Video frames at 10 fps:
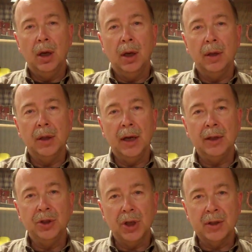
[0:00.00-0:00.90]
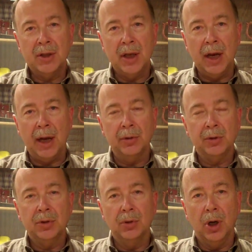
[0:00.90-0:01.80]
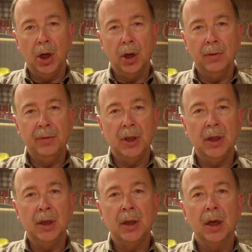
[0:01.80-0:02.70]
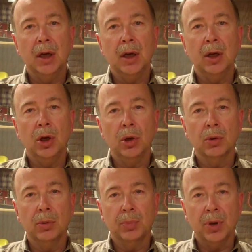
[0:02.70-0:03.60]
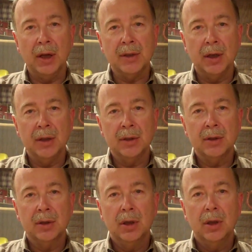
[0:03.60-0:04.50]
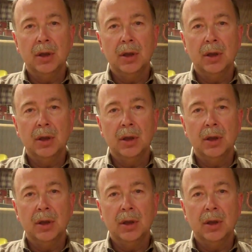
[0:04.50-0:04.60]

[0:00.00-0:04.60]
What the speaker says: that I just sent out to all of the local presidents,